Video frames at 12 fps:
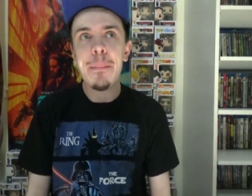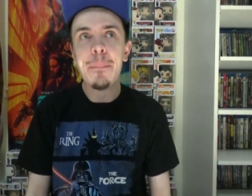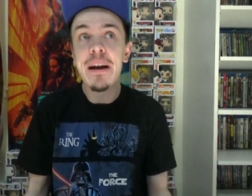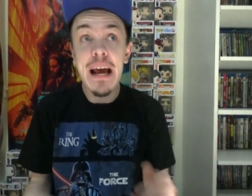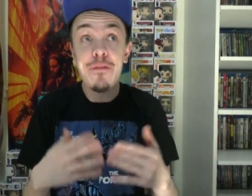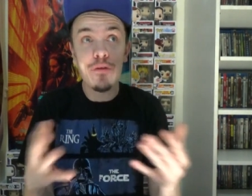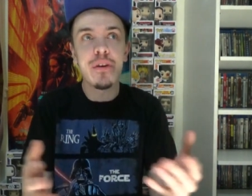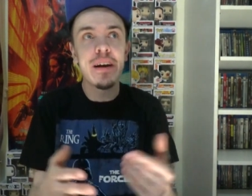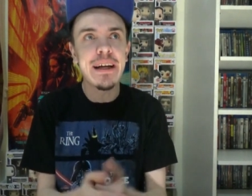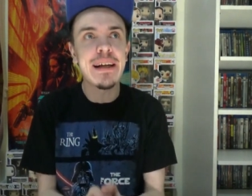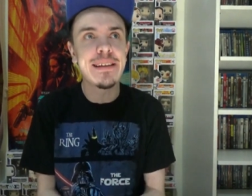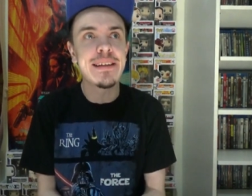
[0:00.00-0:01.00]
But after I
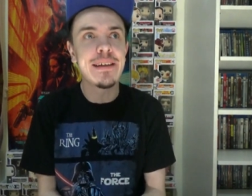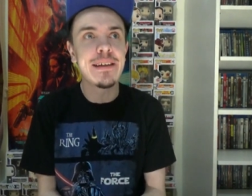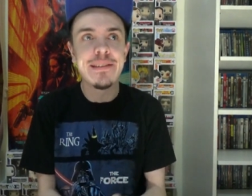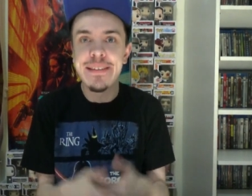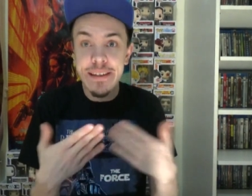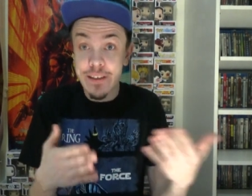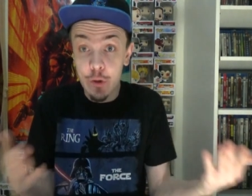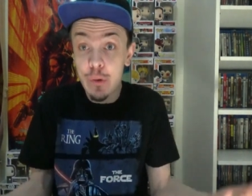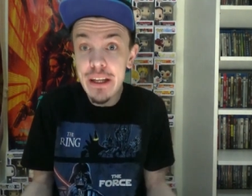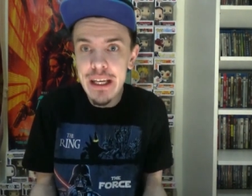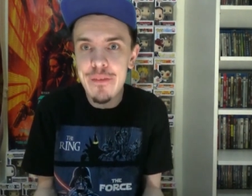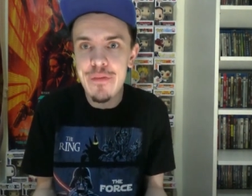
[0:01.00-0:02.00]
got to see a
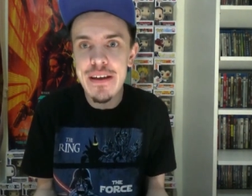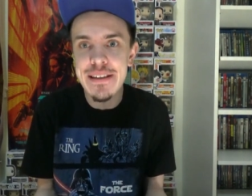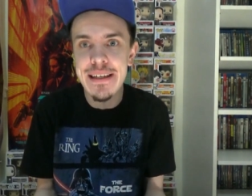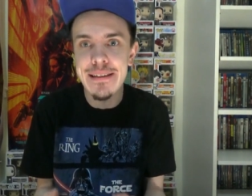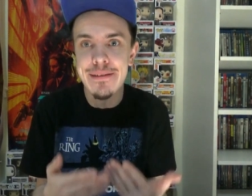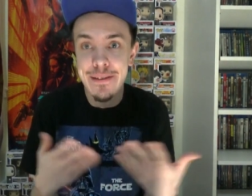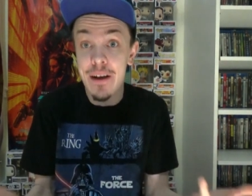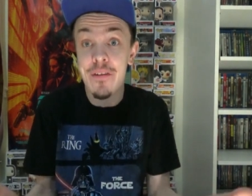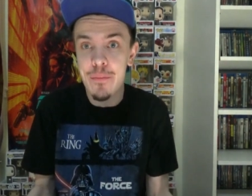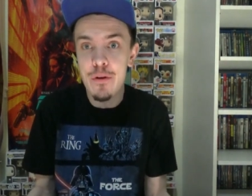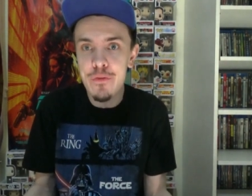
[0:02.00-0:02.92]
screening of it and saw the